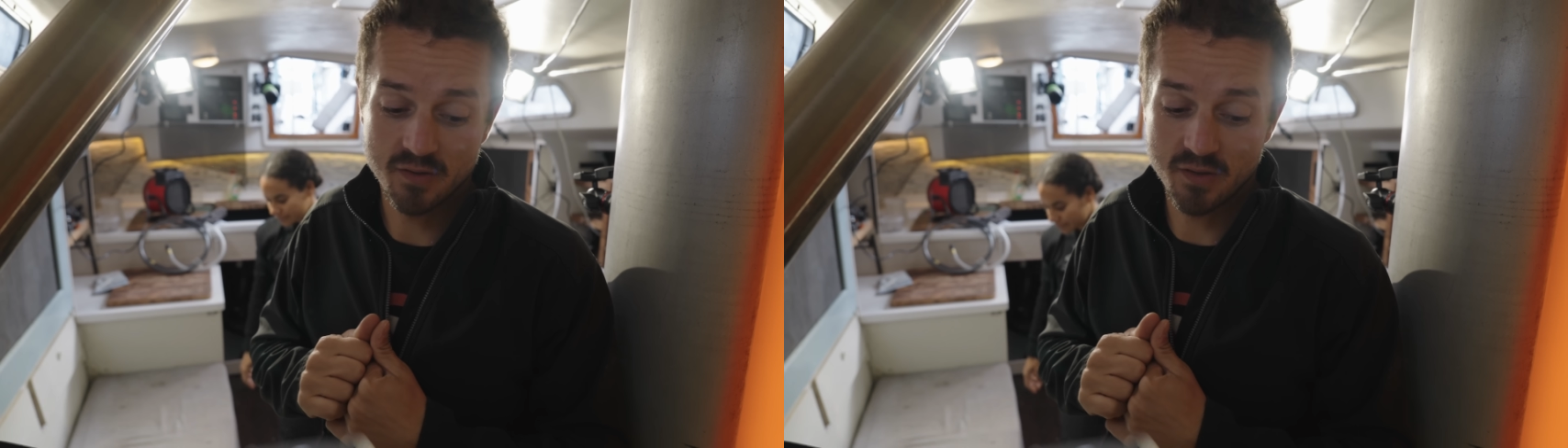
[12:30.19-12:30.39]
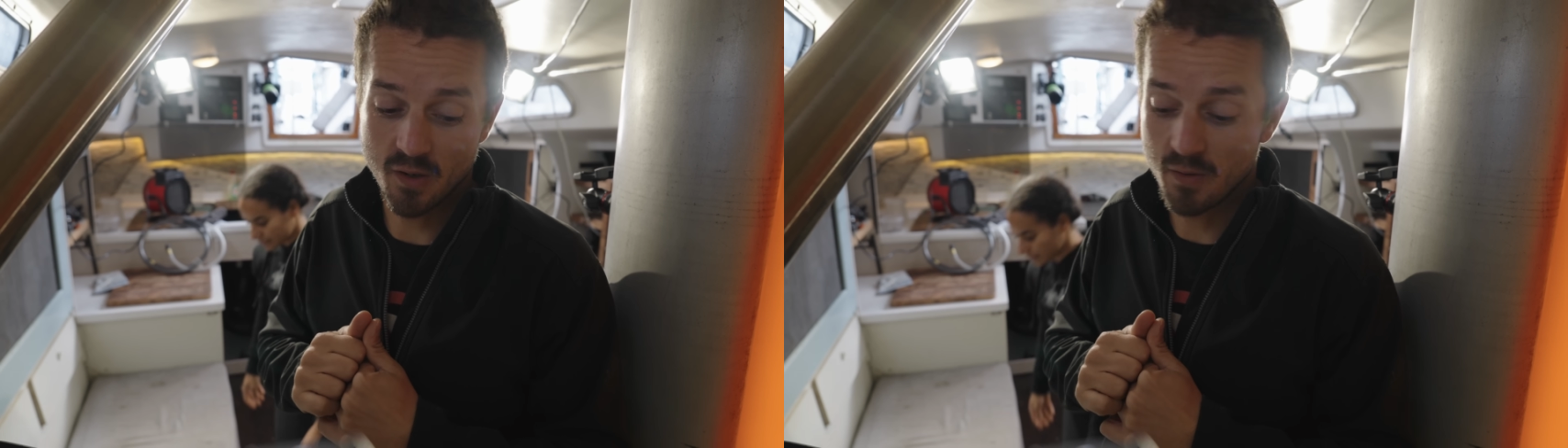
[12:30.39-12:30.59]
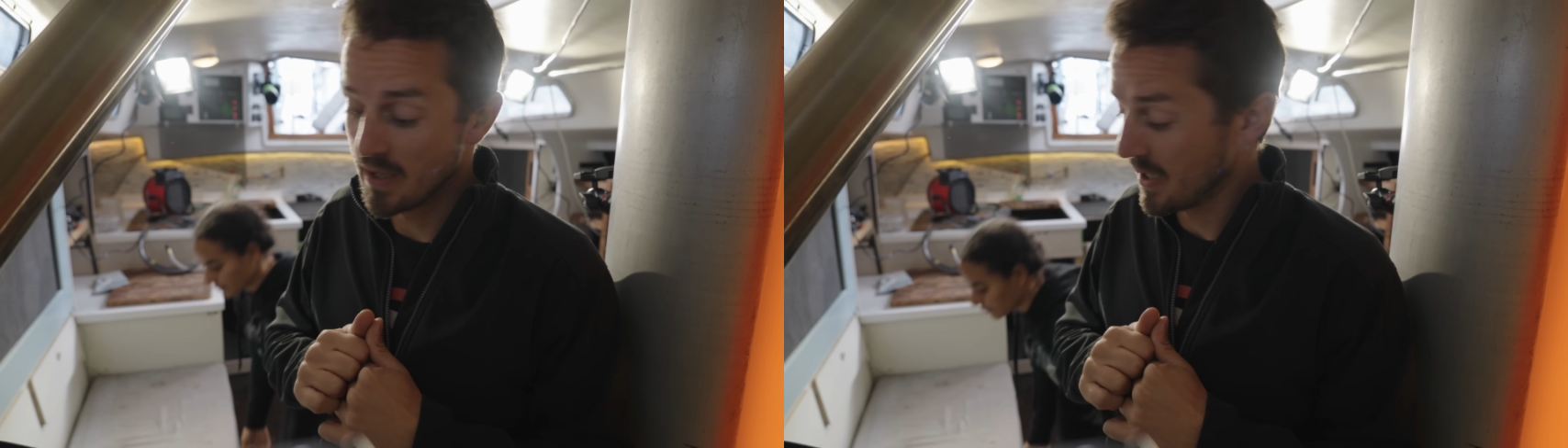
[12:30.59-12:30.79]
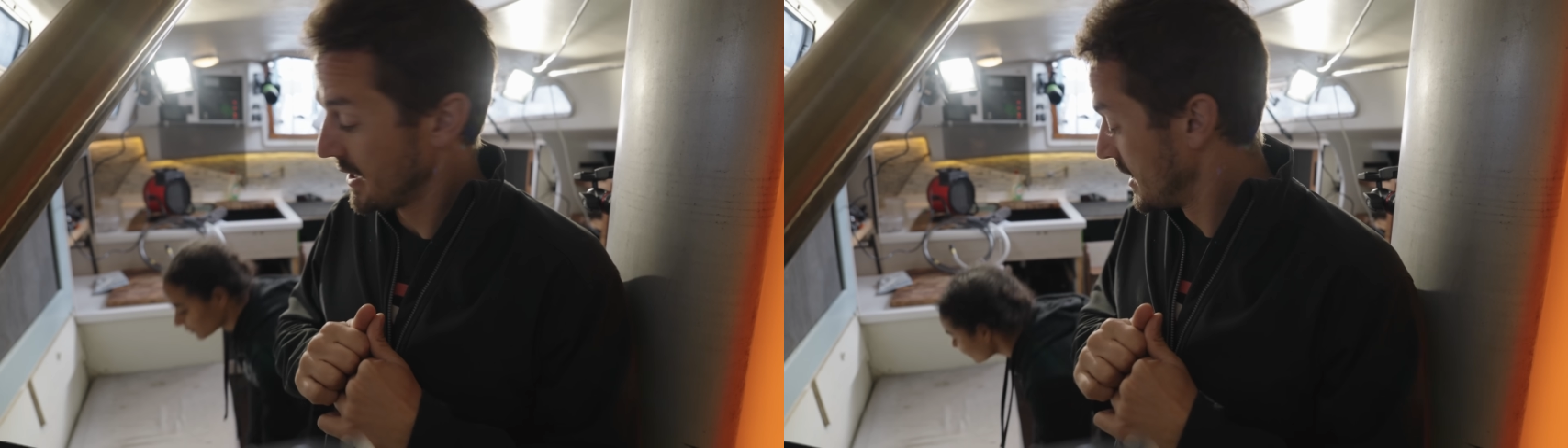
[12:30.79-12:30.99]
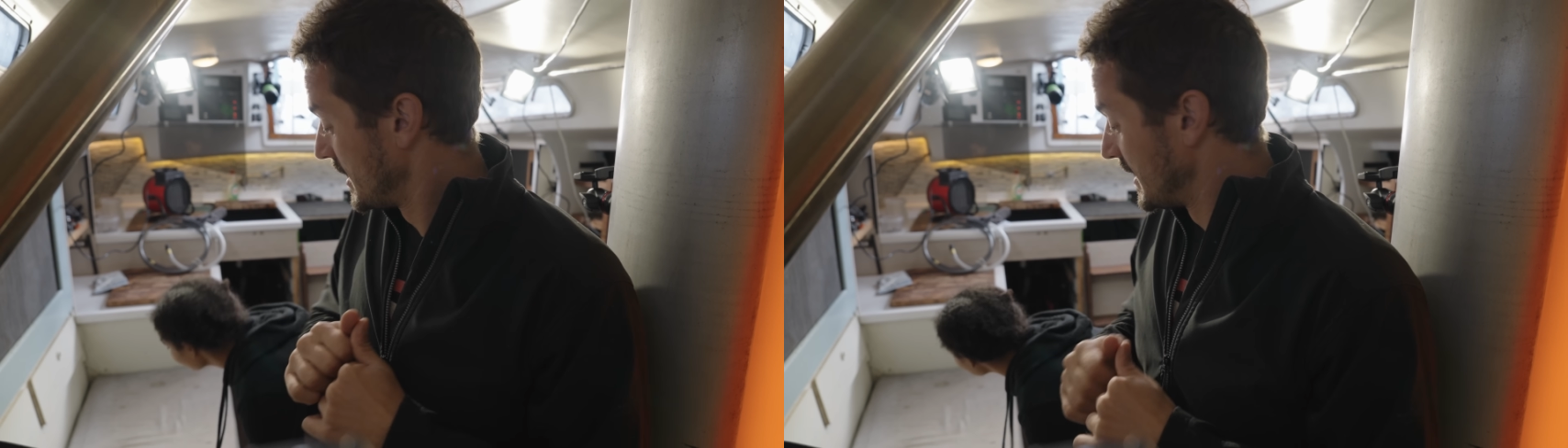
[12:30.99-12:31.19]
So
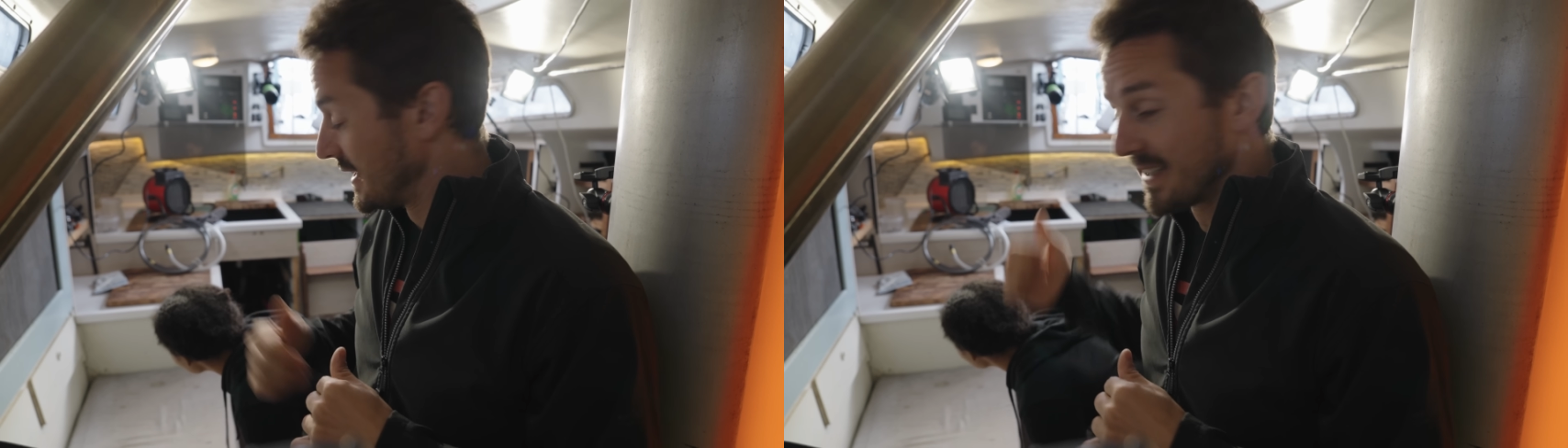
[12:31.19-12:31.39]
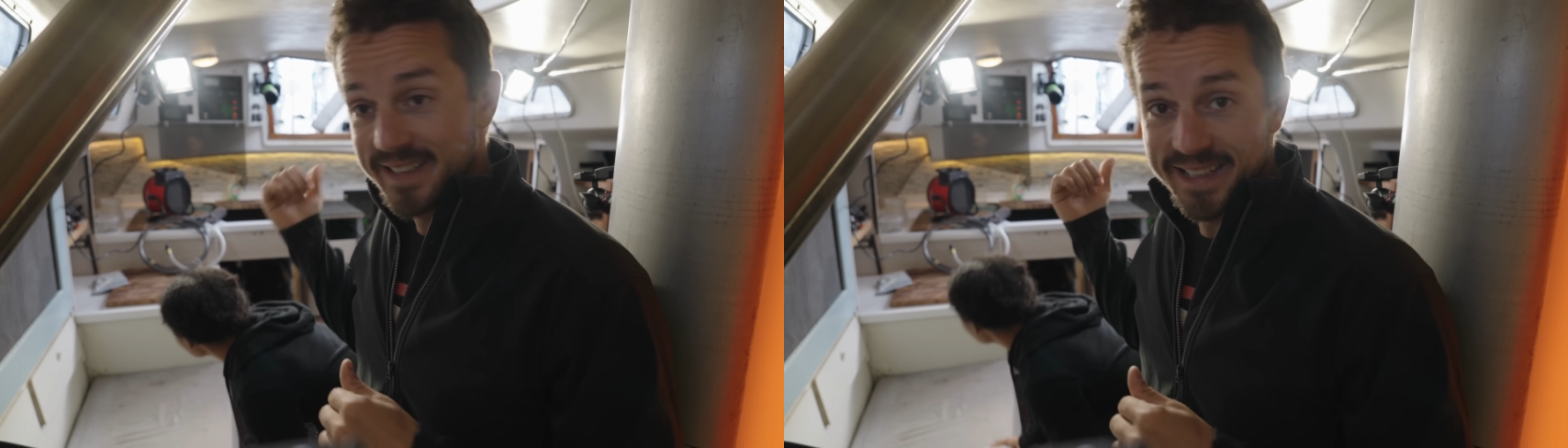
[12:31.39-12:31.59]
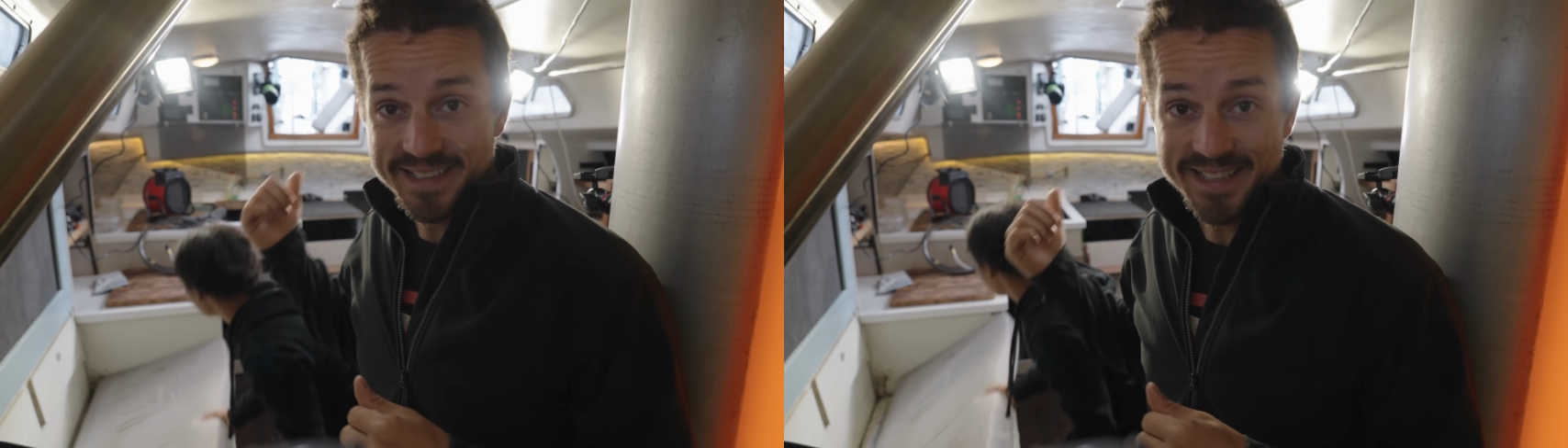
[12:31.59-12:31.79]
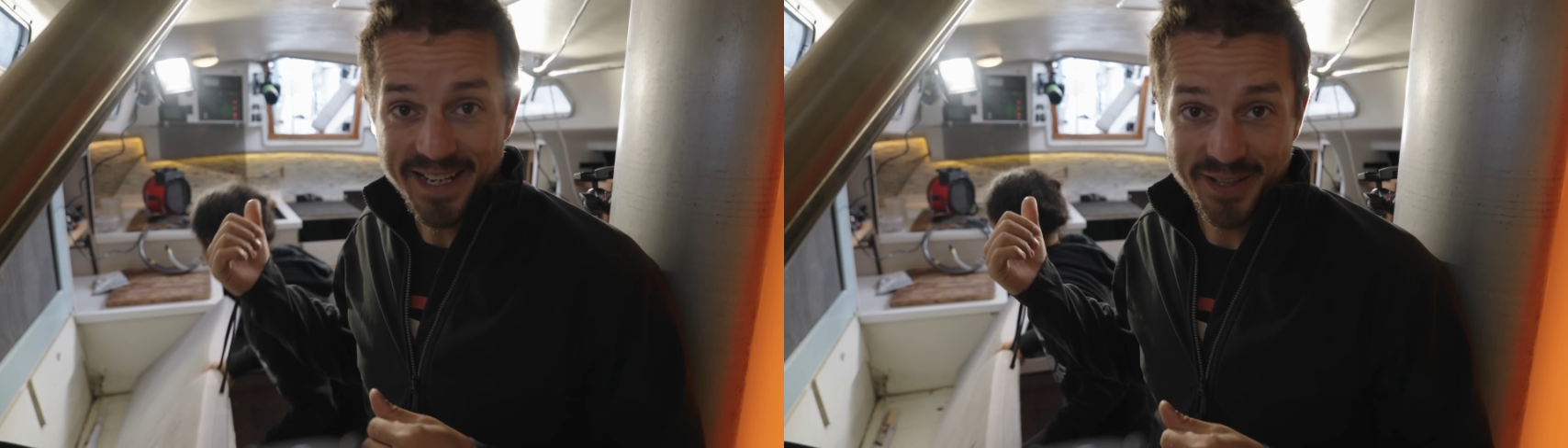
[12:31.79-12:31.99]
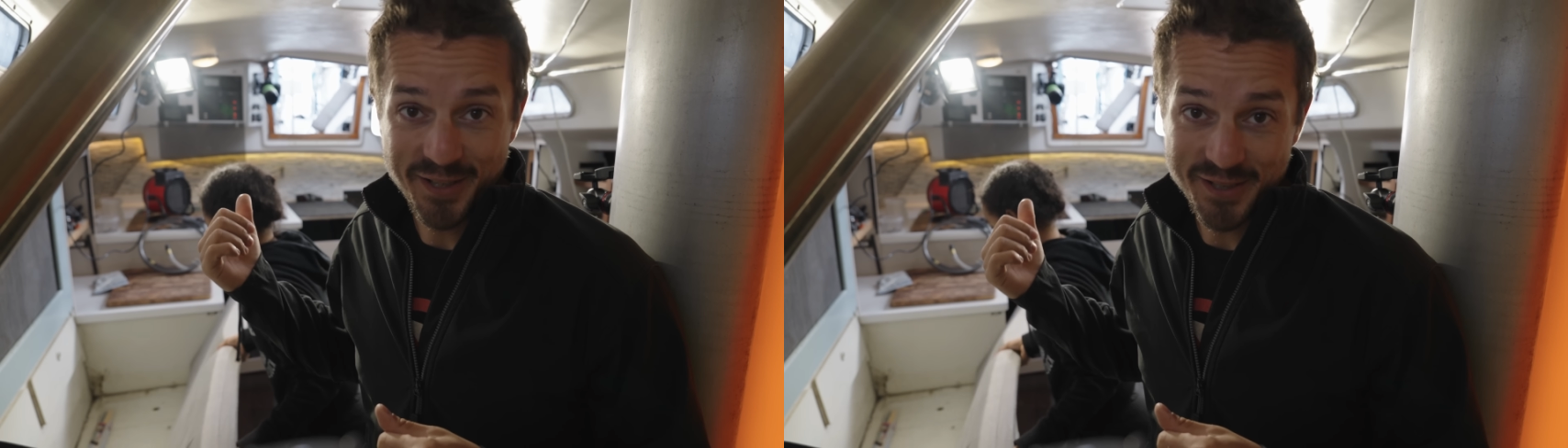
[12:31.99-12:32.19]
Kika's
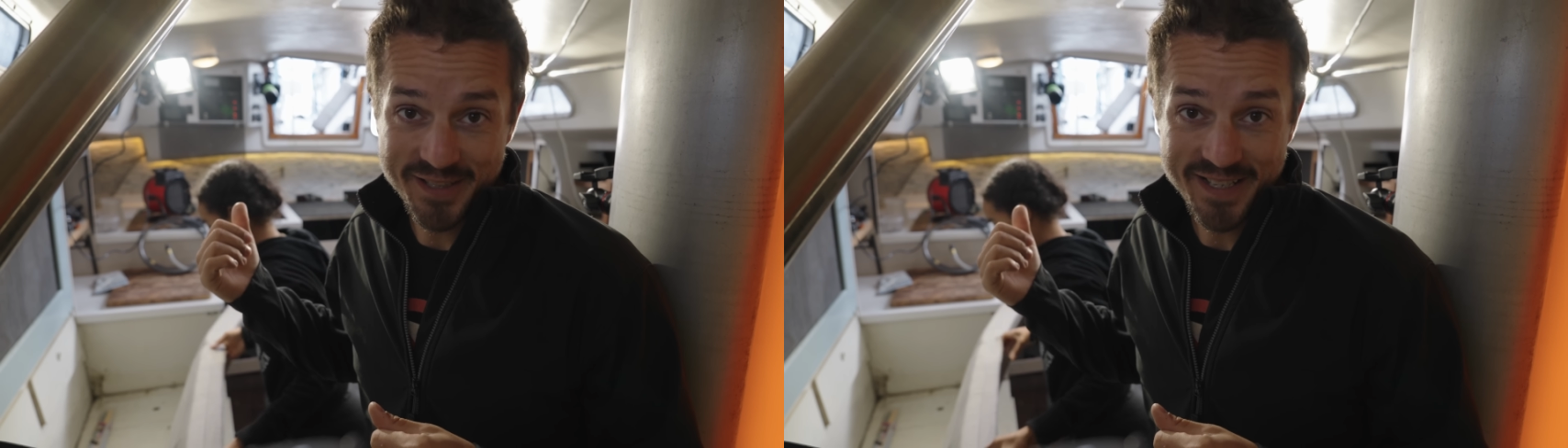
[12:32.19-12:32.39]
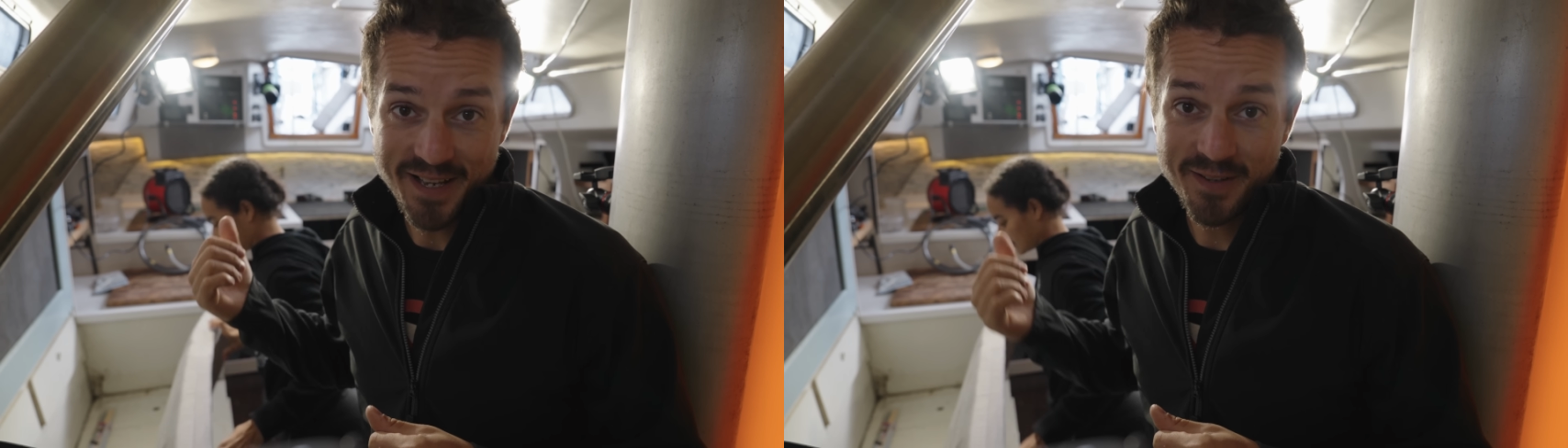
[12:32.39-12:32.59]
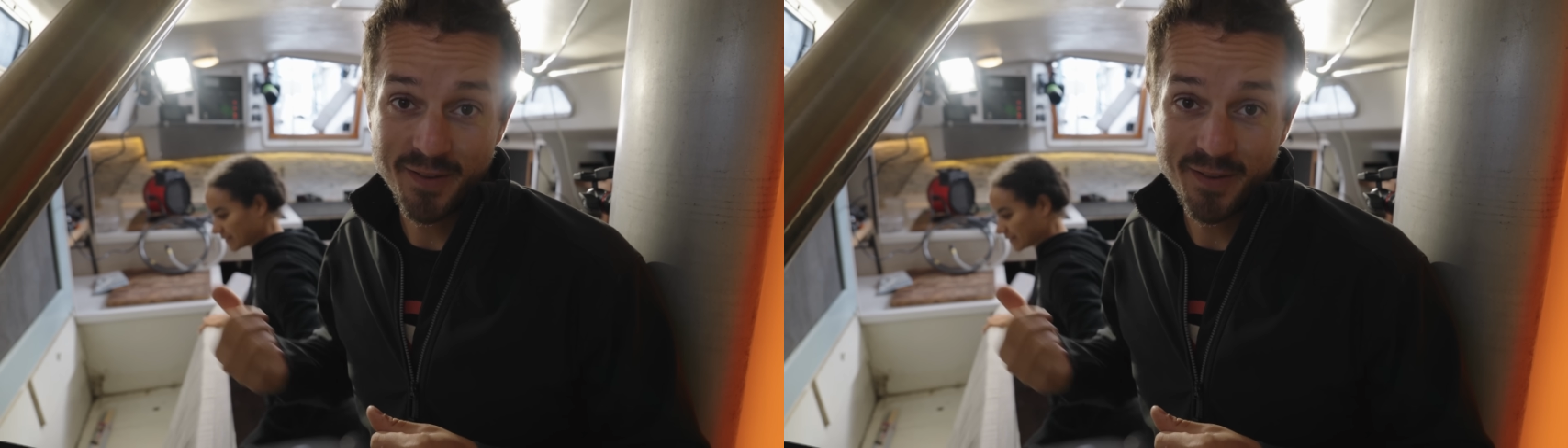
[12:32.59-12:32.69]
taking the cushions out.